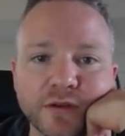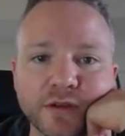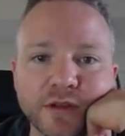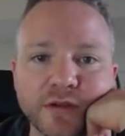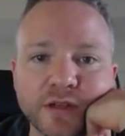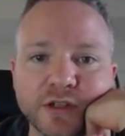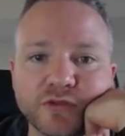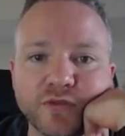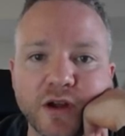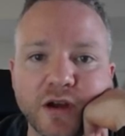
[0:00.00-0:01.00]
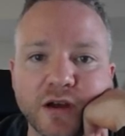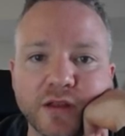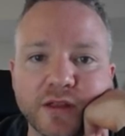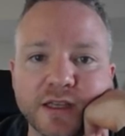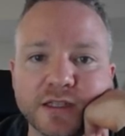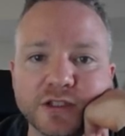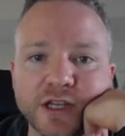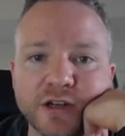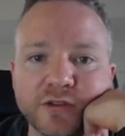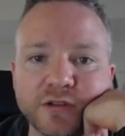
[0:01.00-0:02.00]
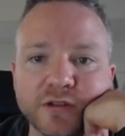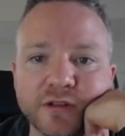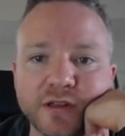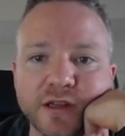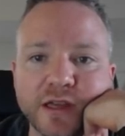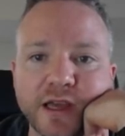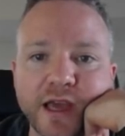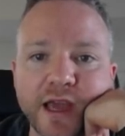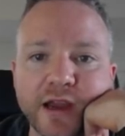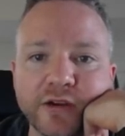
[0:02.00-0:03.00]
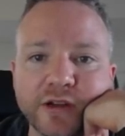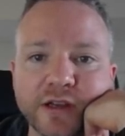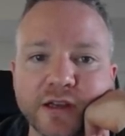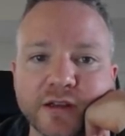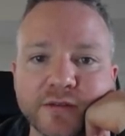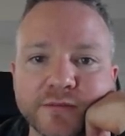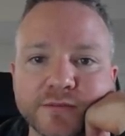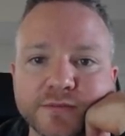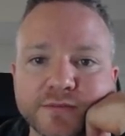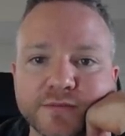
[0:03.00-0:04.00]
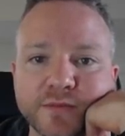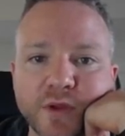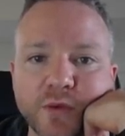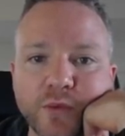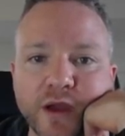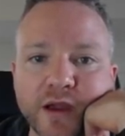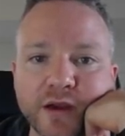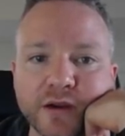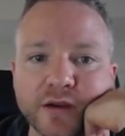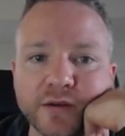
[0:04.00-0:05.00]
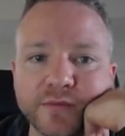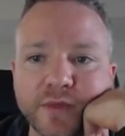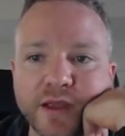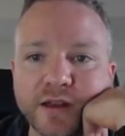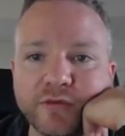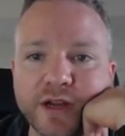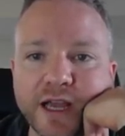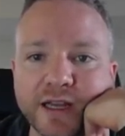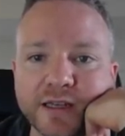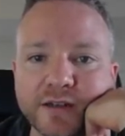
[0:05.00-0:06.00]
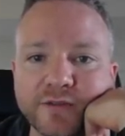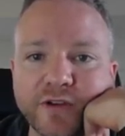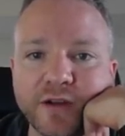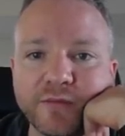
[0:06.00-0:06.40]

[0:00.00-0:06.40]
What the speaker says: You can draw this general area where it had reacted from